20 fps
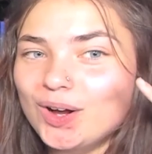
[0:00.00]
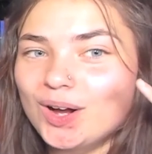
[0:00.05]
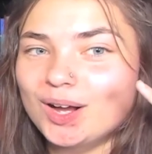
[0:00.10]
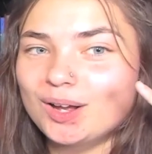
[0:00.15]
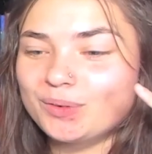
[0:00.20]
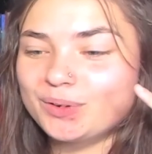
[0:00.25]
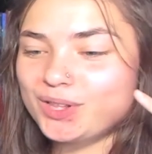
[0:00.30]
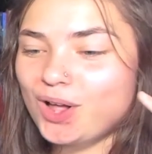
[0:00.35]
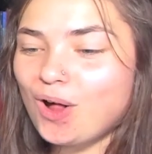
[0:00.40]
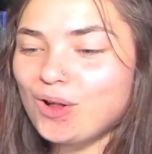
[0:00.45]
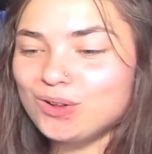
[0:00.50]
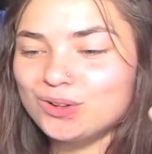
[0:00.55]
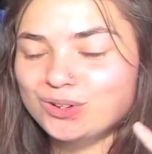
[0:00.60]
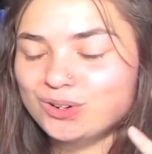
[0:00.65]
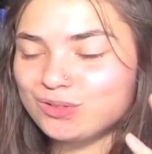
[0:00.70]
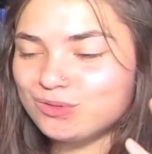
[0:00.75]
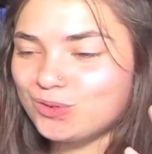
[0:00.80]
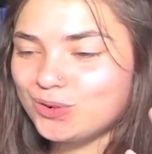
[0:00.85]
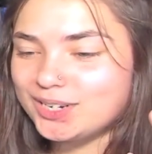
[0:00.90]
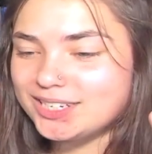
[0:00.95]
on with all of
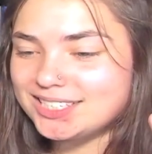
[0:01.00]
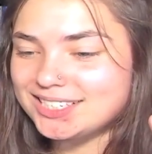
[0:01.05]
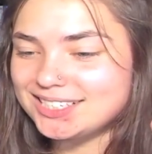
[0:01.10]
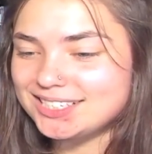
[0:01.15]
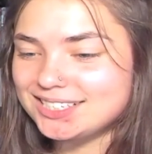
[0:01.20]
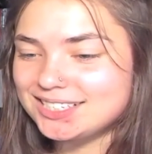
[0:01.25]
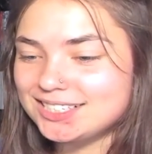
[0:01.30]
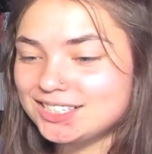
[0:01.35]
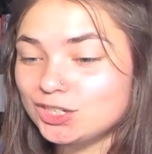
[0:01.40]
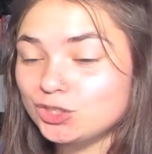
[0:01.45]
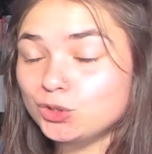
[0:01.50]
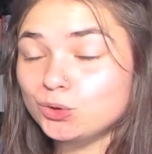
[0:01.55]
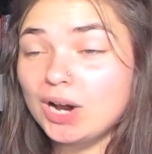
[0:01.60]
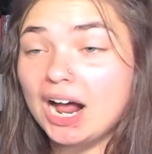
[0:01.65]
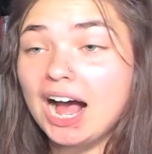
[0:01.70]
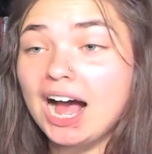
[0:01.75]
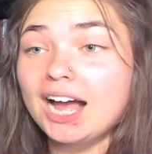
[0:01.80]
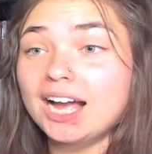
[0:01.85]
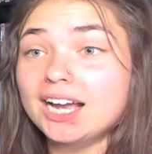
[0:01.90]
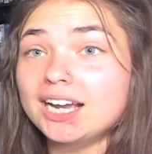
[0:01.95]
their voices. Dude,
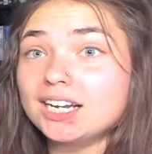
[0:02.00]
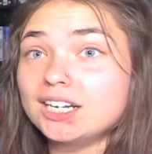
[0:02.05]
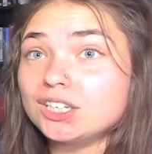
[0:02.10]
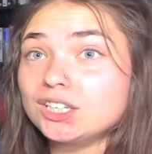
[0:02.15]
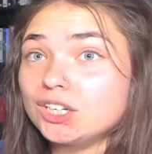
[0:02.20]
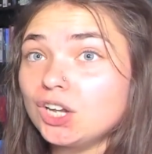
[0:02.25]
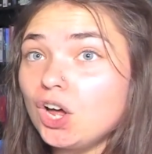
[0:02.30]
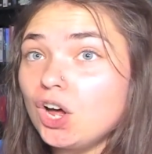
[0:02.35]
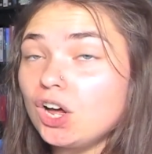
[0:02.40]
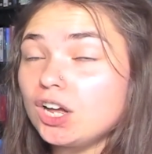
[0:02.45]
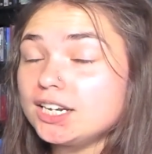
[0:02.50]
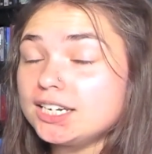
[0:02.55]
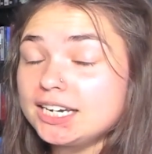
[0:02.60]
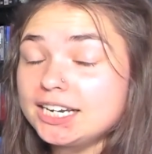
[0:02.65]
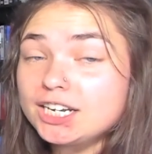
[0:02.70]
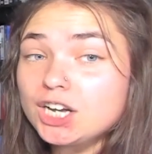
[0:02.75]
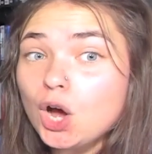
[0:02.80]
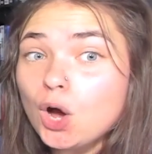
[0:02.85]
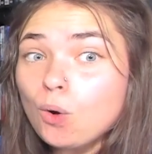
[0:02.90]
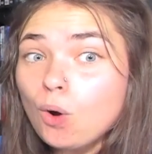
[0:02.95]
I love
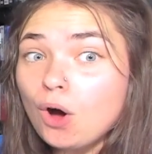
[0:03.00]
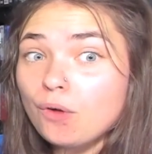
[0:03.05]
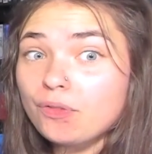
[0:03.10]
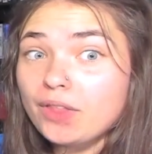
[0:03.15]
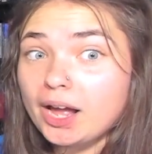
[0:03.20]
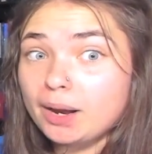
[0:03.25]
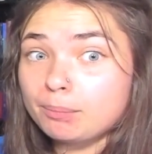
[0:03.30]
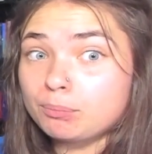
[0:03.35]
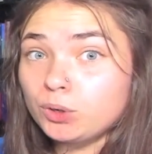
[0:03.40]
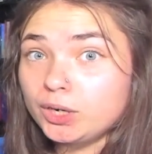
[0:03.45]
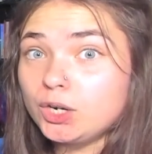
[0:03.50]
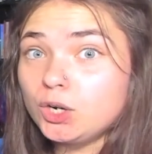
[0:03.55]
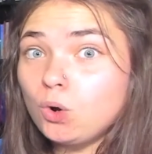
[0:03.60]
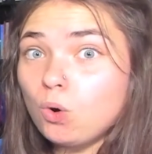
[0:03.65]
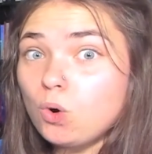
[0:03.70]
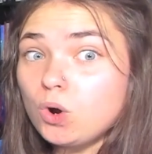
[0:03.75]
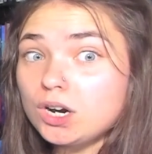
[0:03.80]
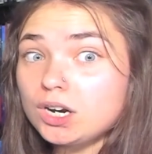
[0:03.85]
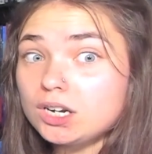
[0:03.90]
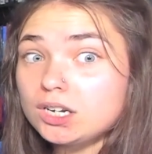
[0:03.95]
Nico on that
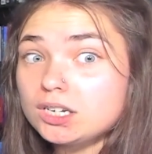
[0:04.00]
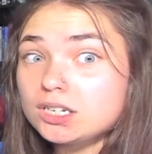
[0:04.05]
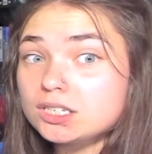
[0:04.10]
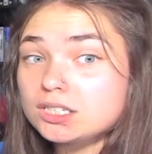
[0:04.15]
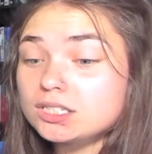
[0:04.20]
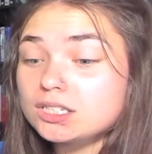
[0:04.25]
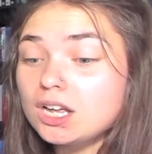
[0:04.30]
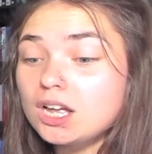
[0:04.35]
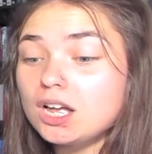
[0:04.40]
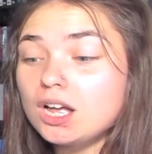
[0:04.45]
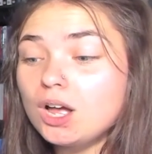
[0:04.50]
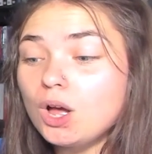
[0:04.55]
pre-chorus.